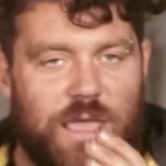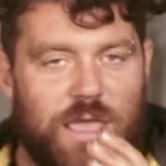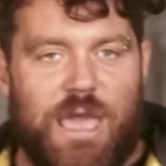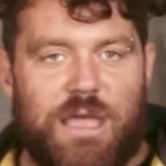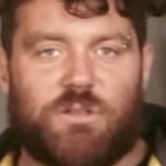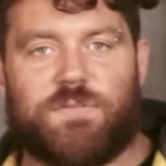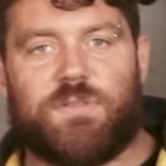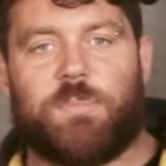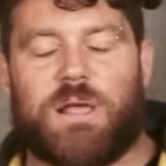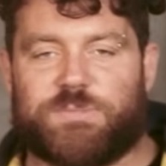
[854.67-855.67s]
head of
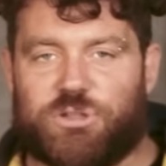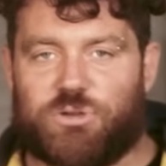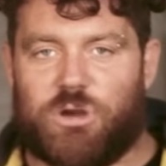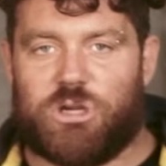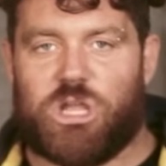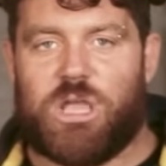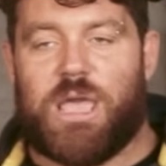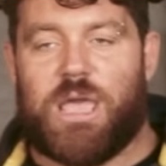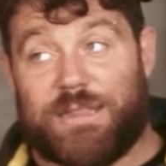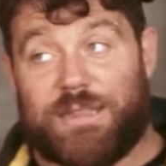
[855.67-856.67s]
the plasma torch.
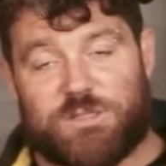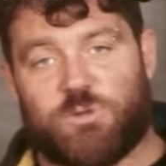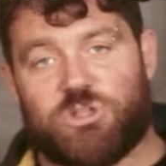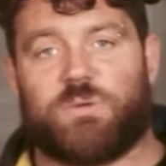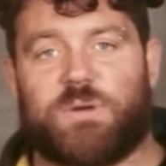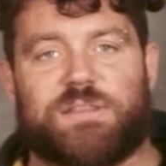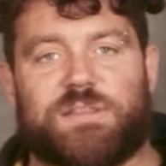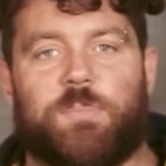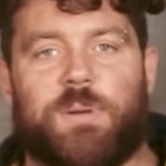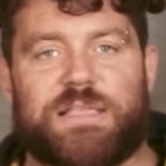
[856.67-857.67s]
And this will generate
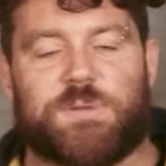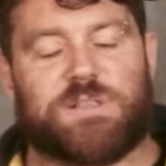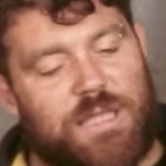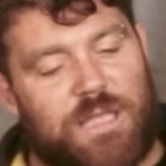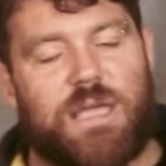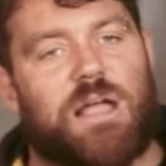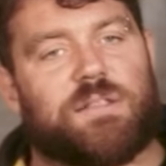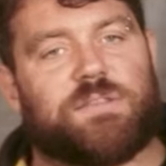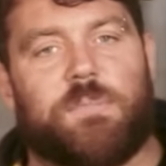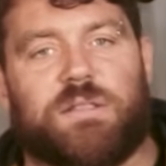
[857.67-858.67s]
the plasma that can cut
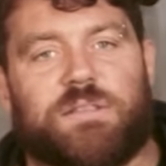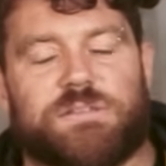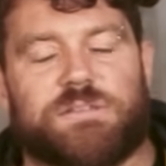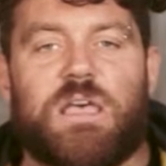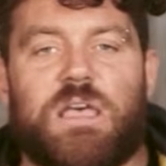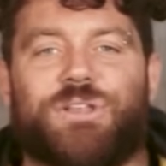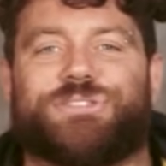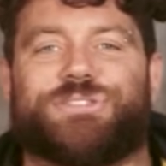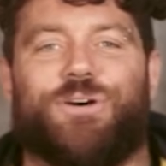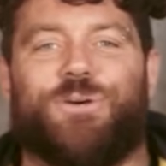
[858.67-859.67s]
metals.
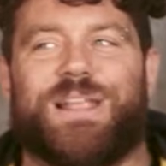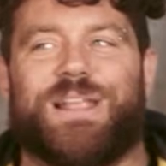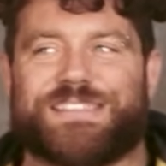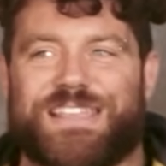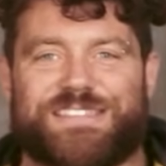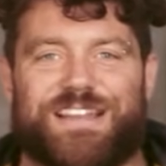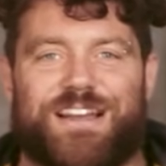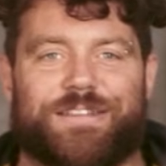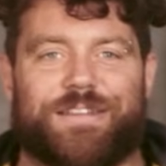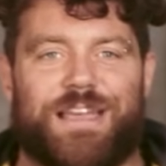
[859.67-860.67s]
So let's get
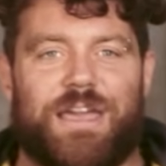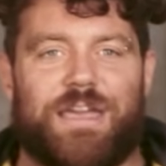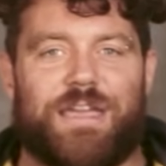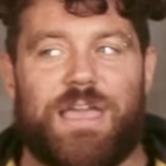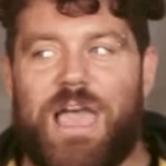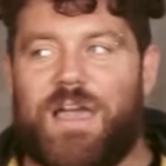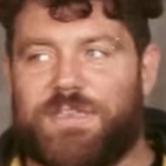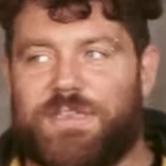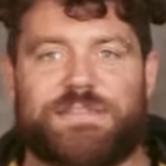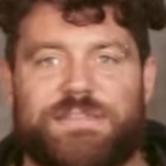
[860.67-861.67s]
started. I have
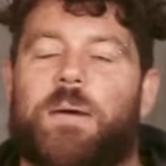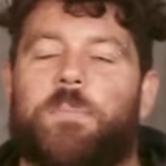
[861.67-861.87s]
here some